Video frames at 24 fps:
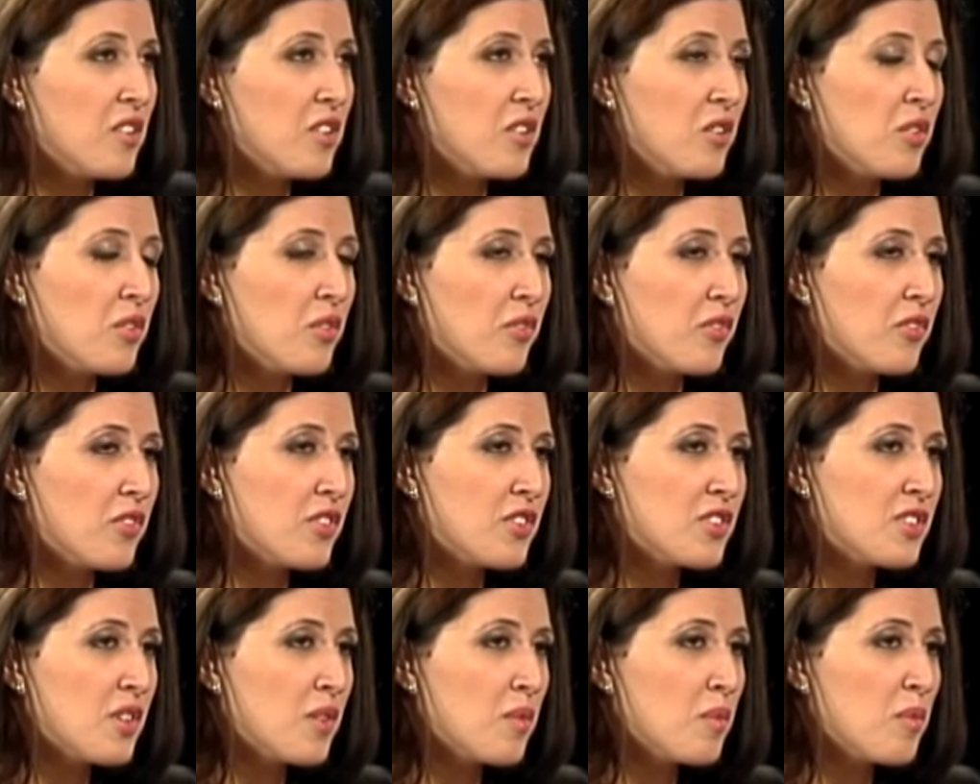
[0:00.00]
you know, for
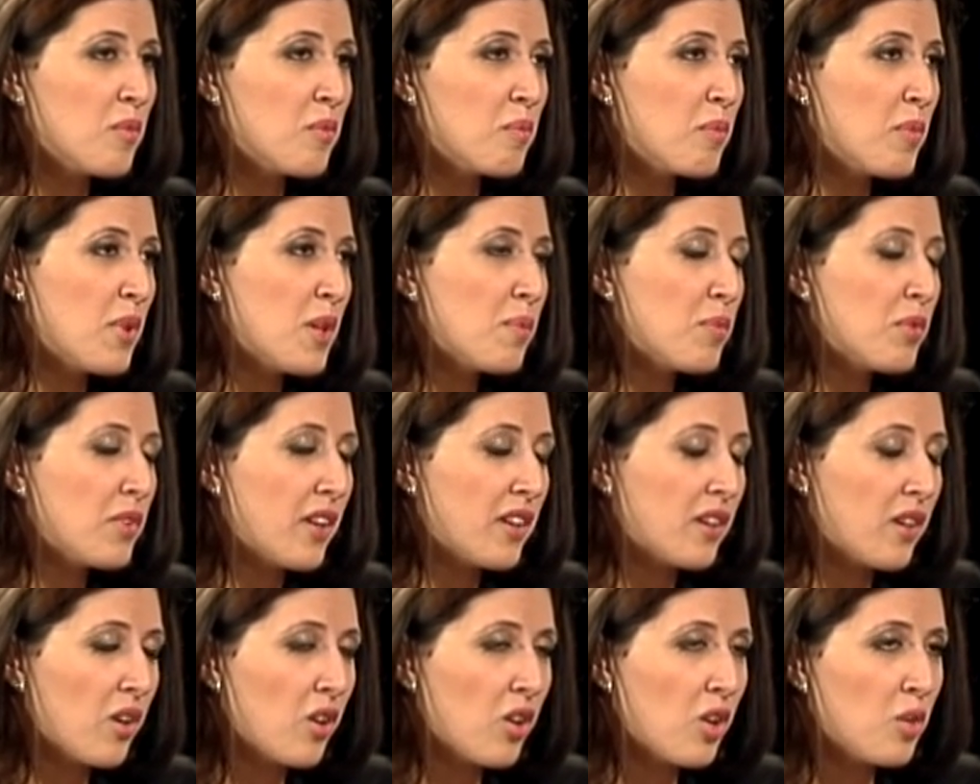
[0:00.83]
some people
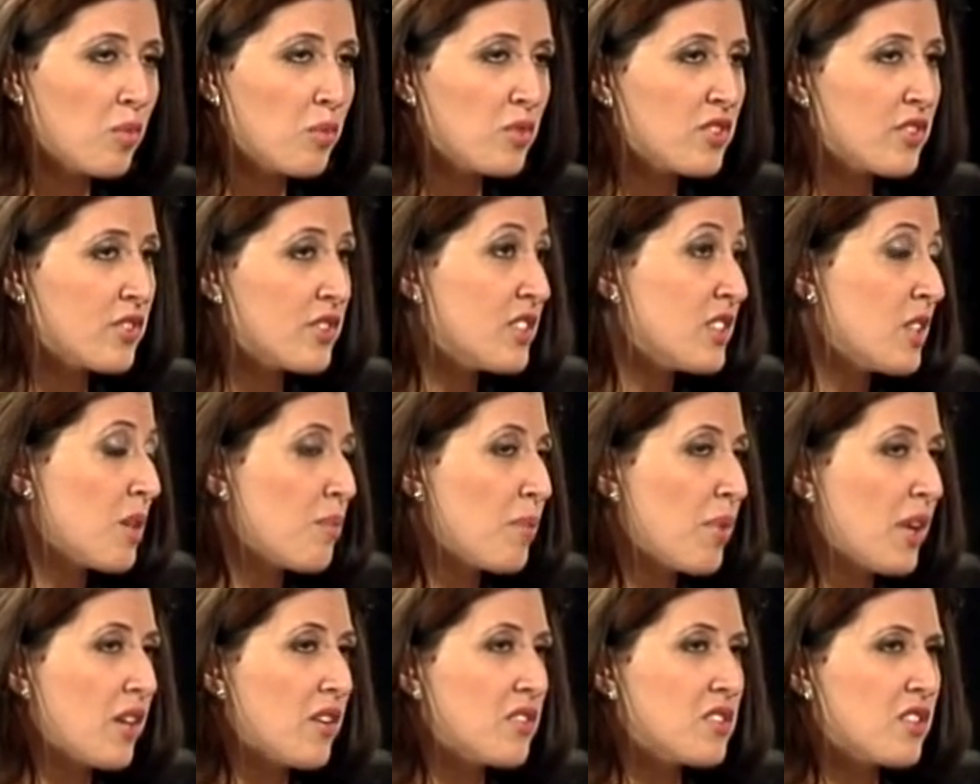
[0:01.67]
at home, for some
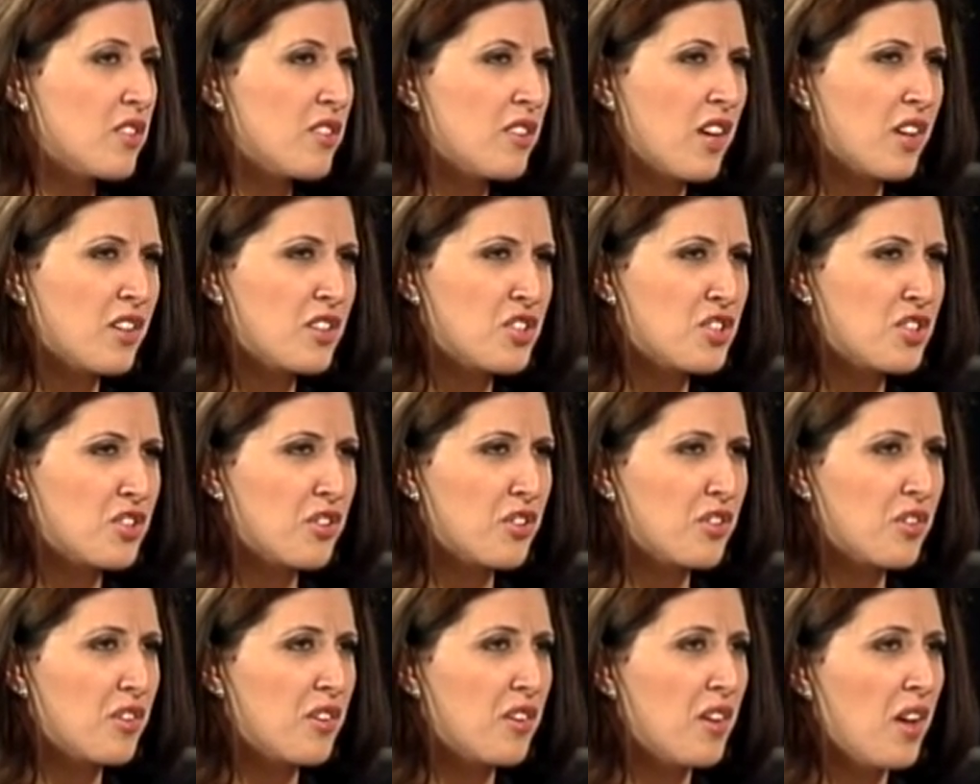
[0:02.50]
parents, they're not
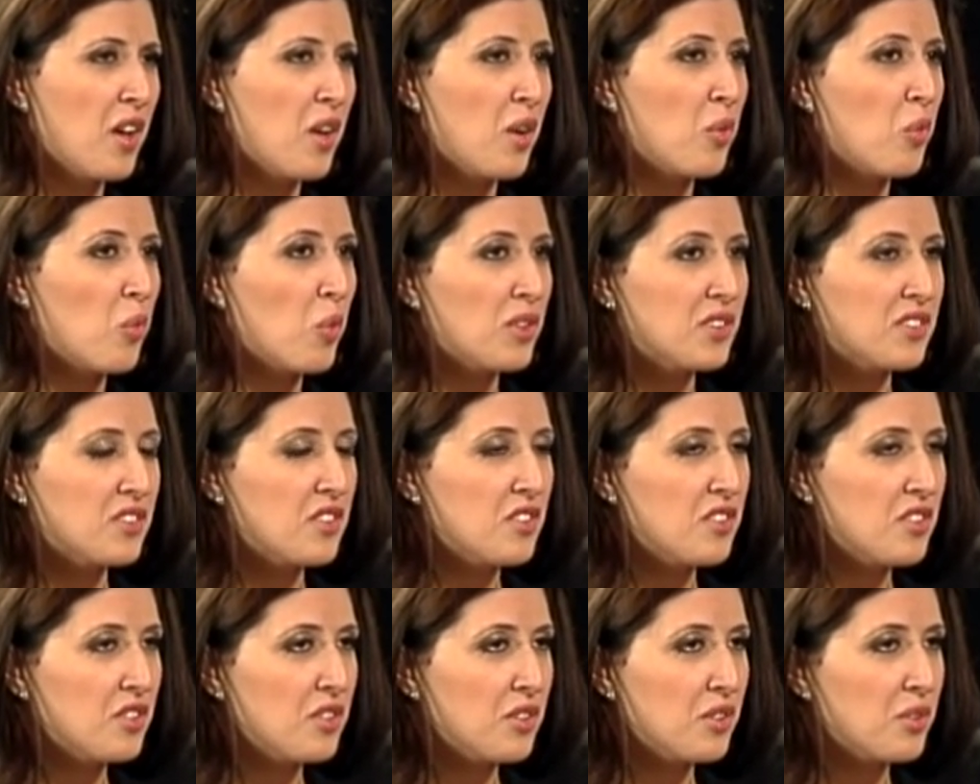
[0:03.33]
sure what to
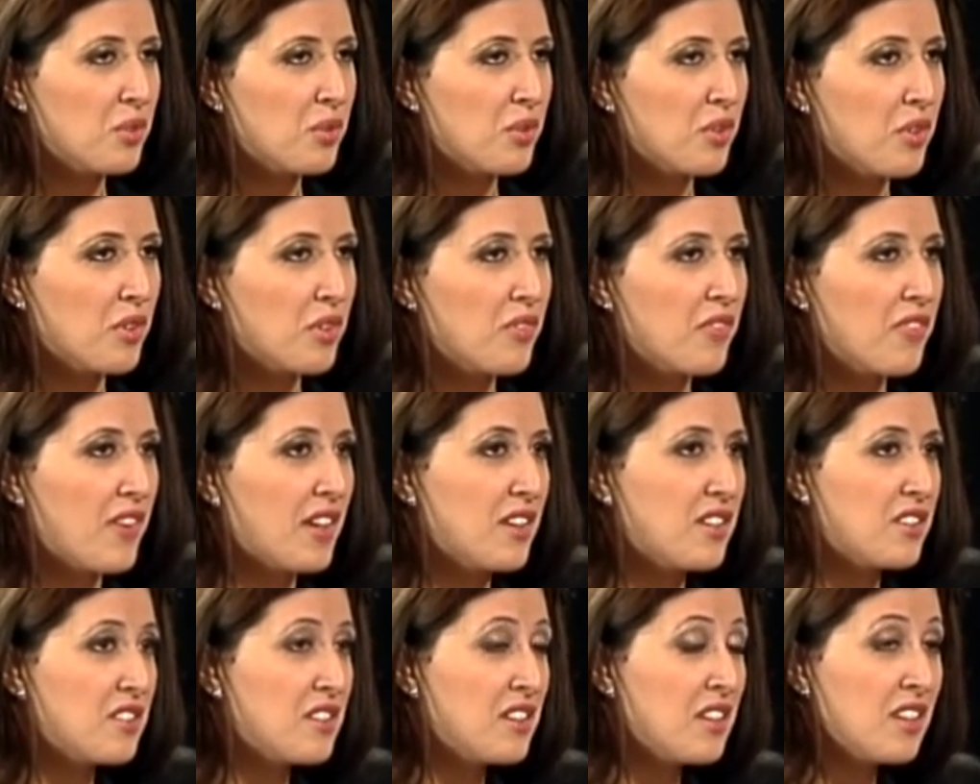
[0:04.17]
do, or if
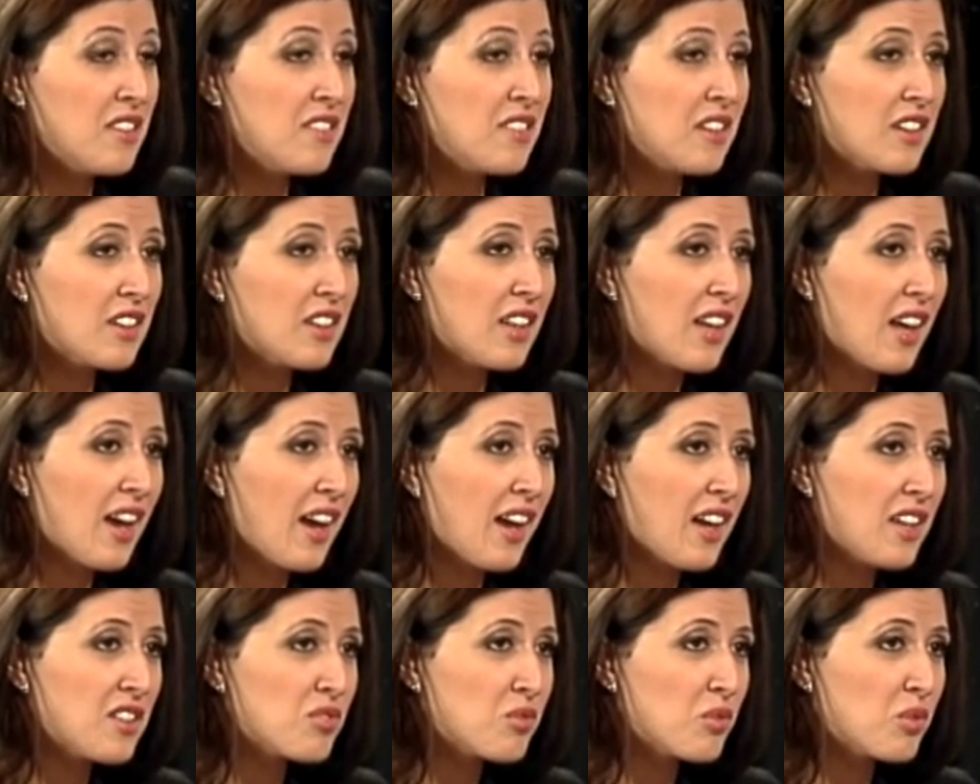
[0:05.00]
they need the
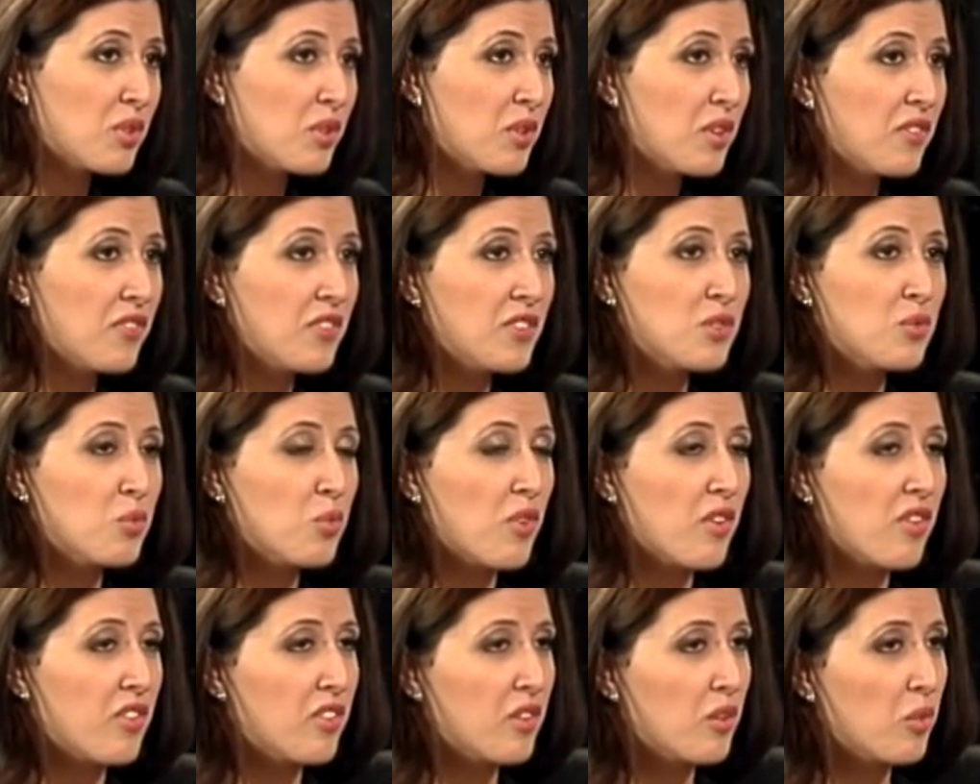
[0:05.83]
class, or if it's
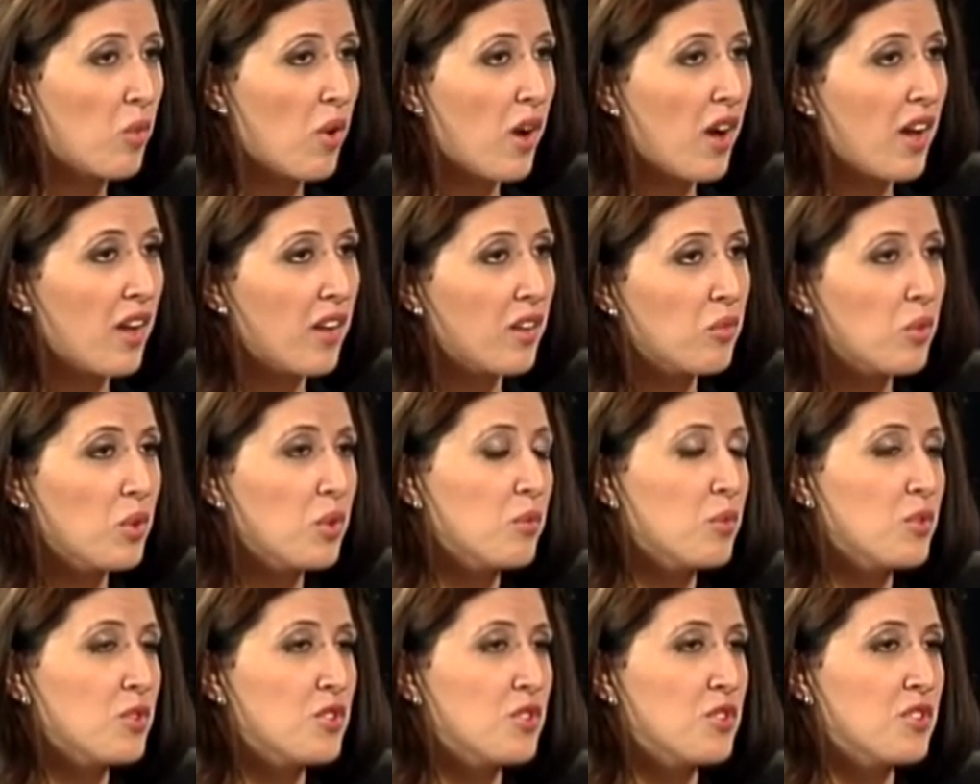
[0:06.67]
worth their while.
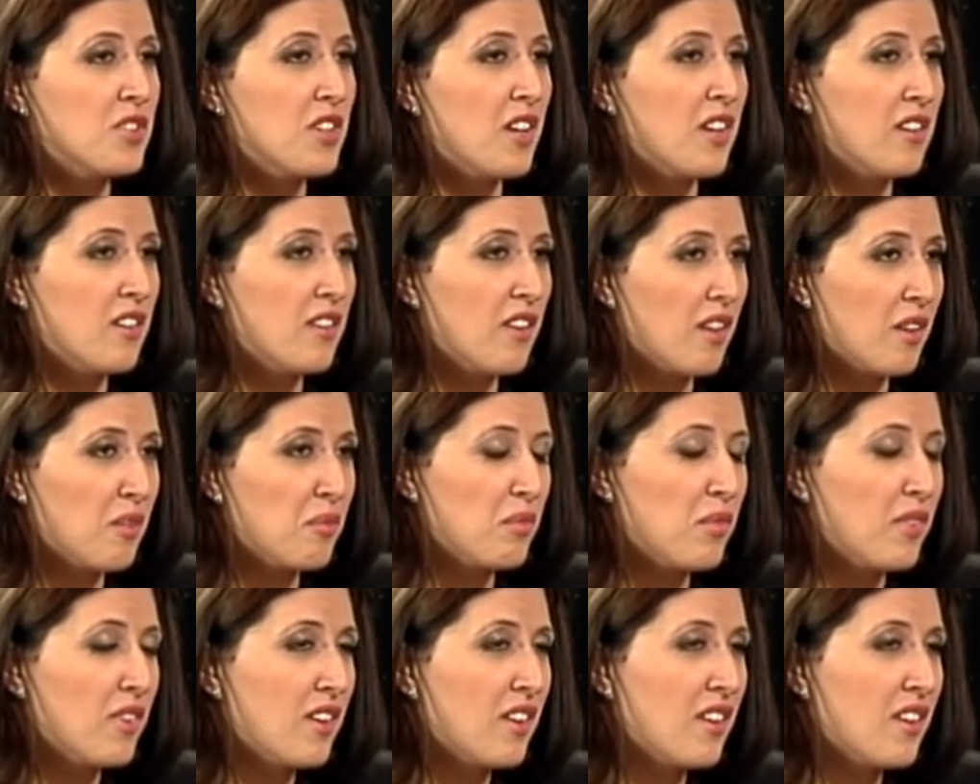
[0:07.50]
What would you say to them?